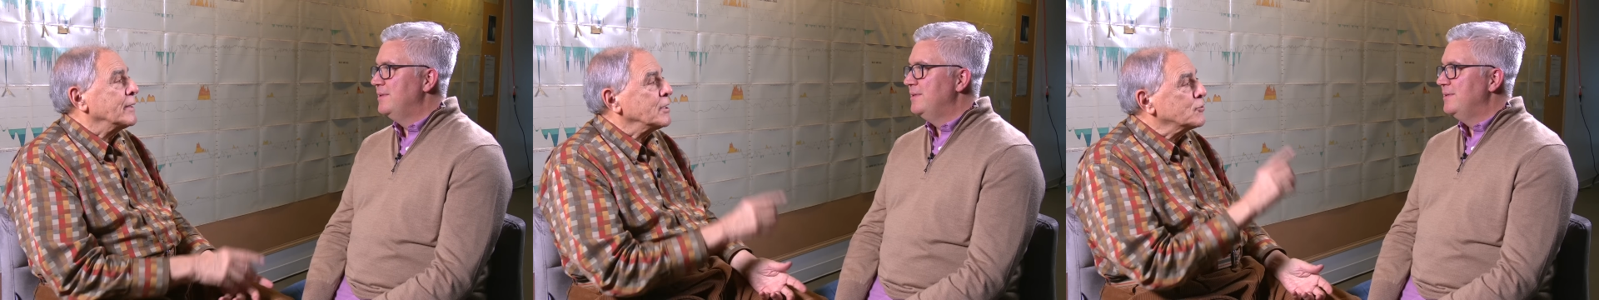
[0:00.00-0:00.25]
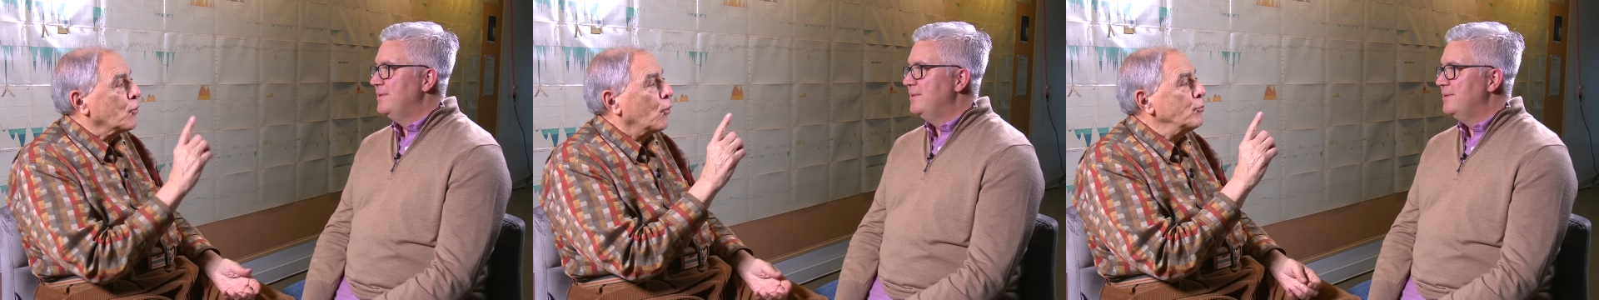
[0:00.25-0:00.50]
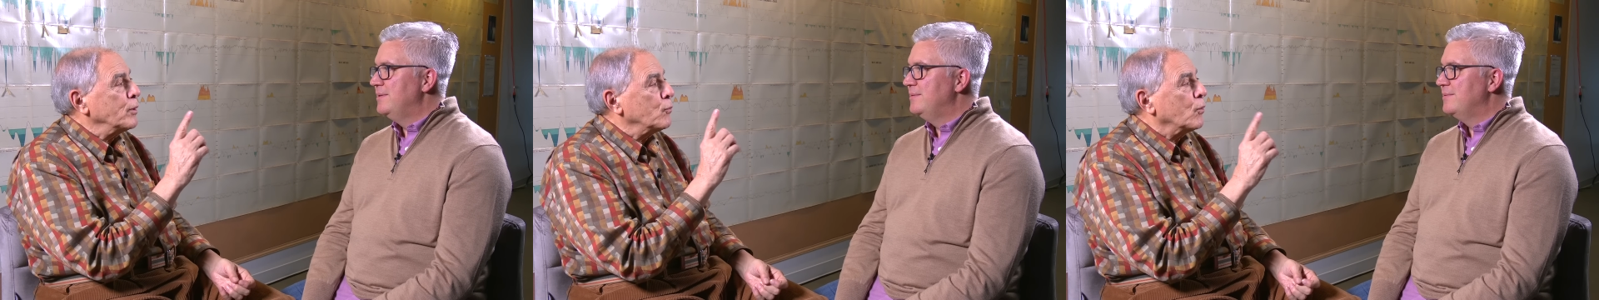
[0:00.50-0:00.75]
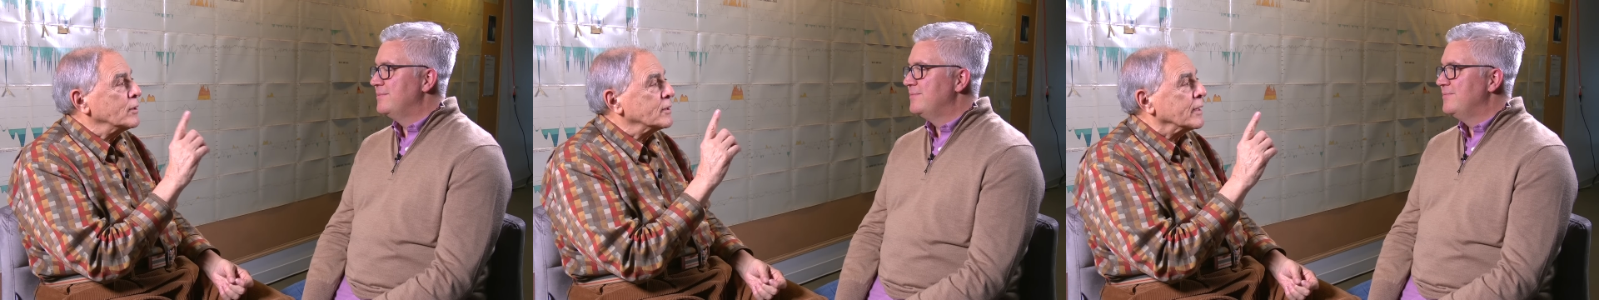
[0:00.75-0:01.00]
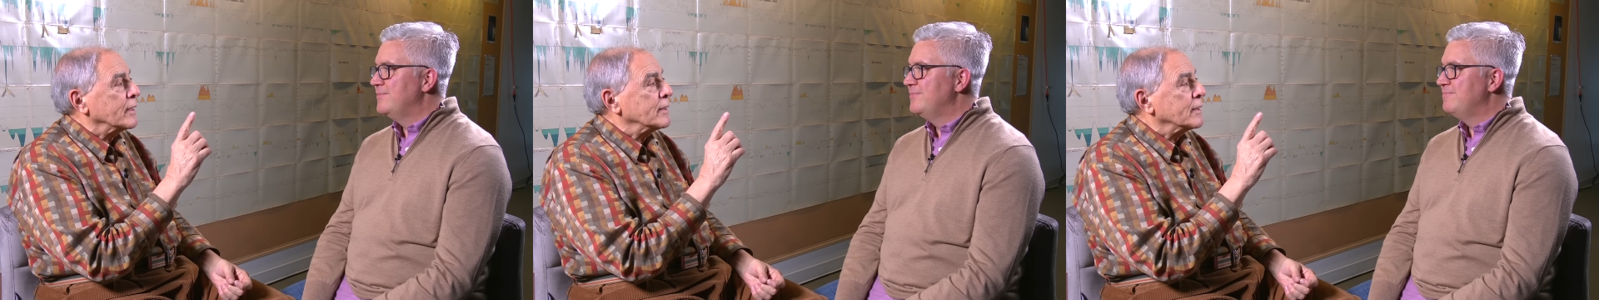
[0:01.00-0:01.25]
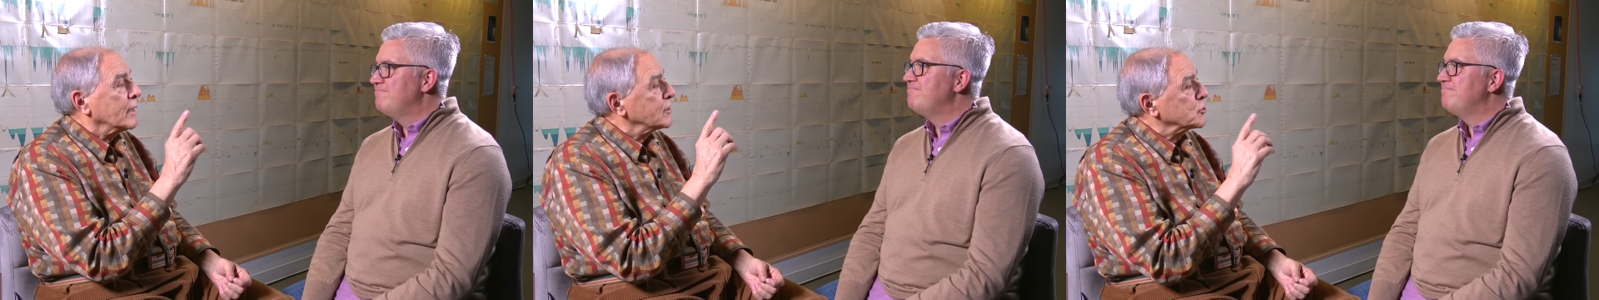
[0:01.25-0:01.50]
Speaker 1: And he told me one thing,
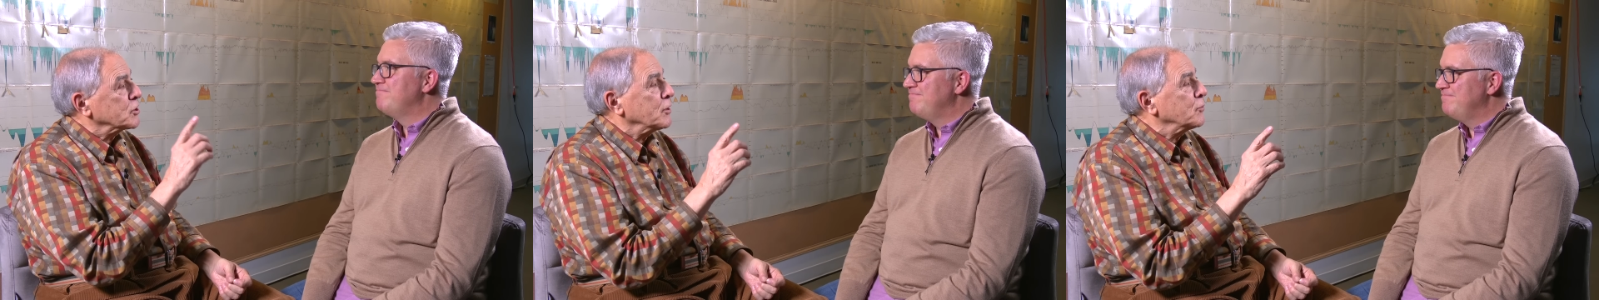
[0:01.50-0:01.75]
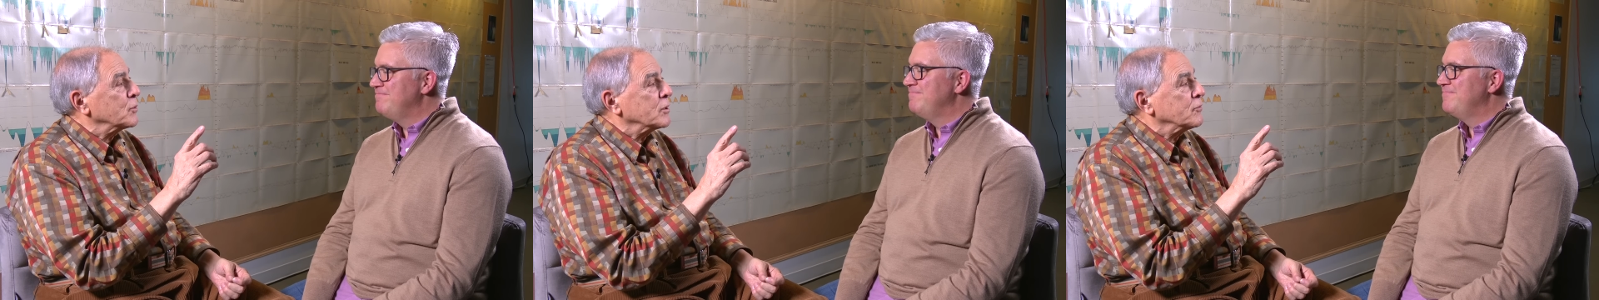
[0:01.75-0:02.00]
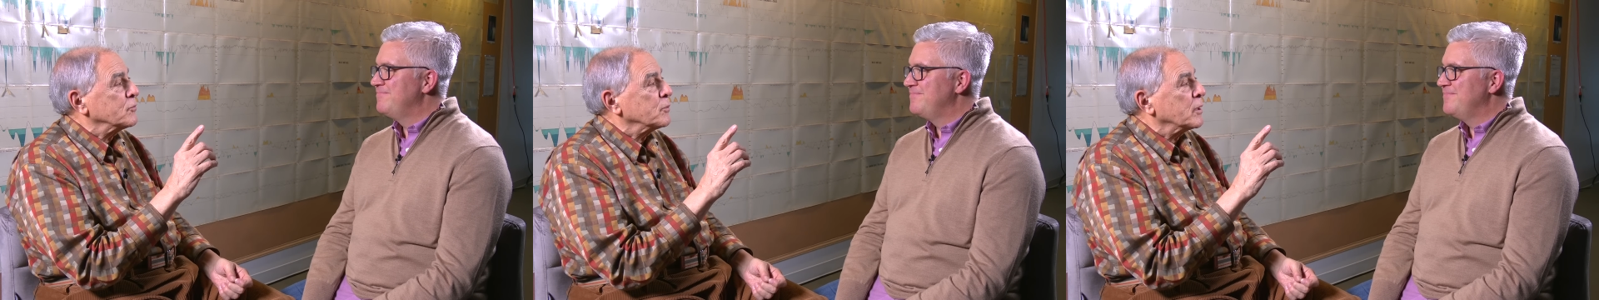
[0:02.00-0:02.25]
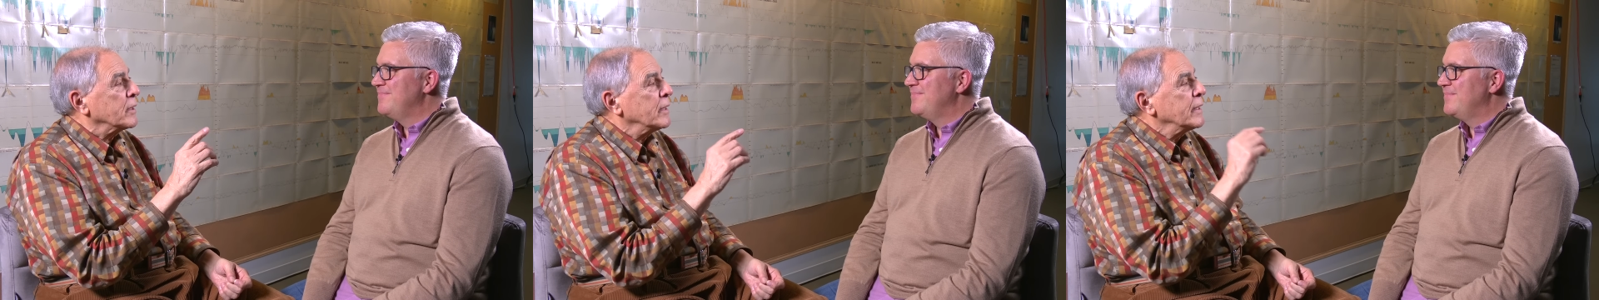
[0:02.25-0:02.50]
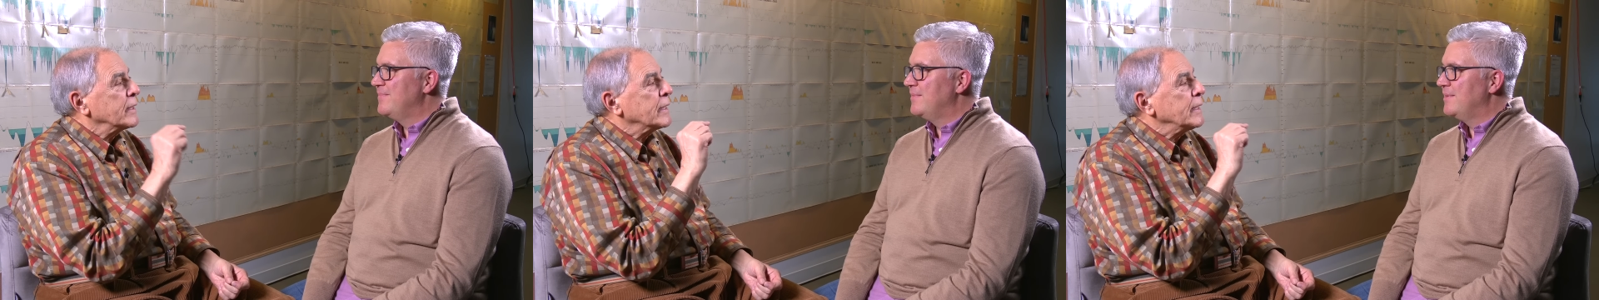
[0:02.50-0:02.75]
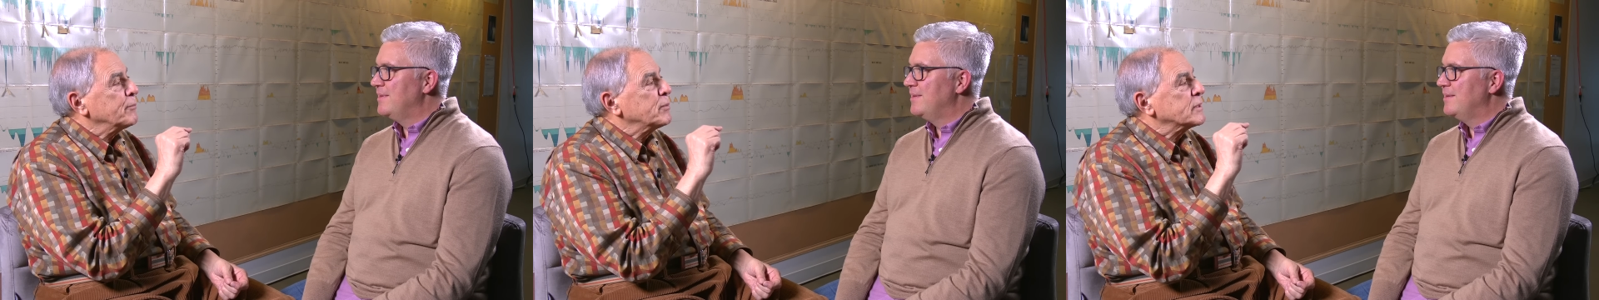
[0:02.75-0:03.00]
and I'll share it with everybody
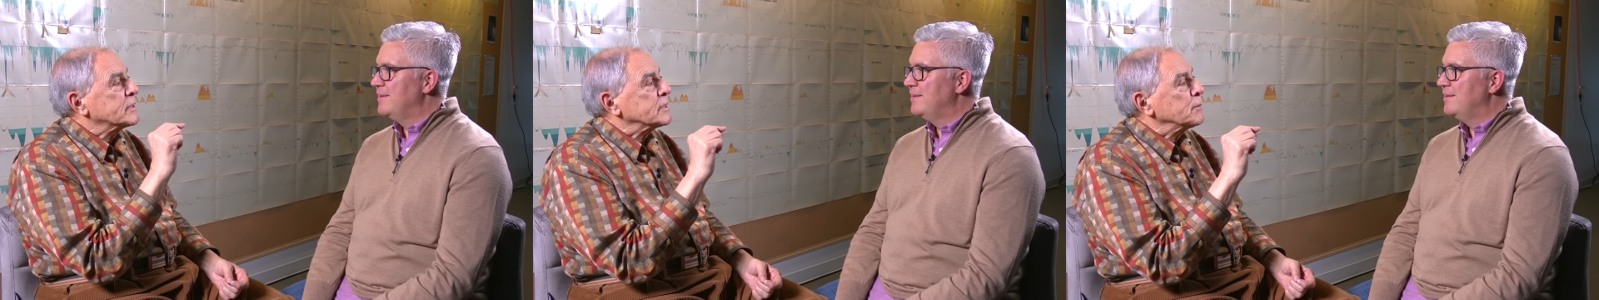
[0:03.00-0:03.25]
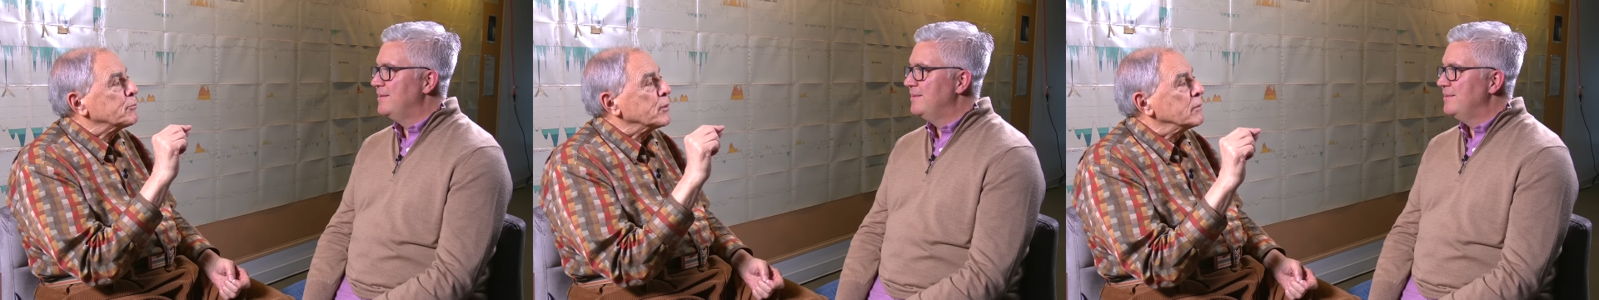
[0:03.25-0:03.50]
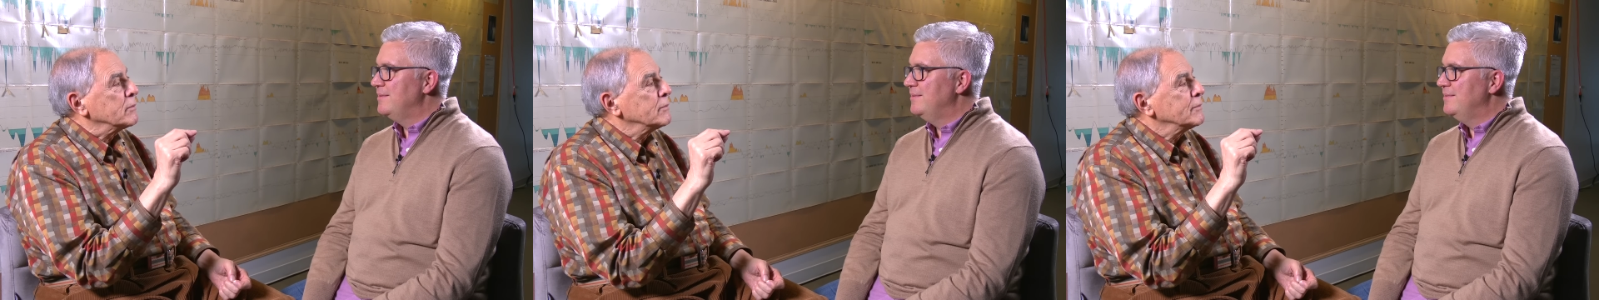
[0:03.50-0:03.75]
keep it simple.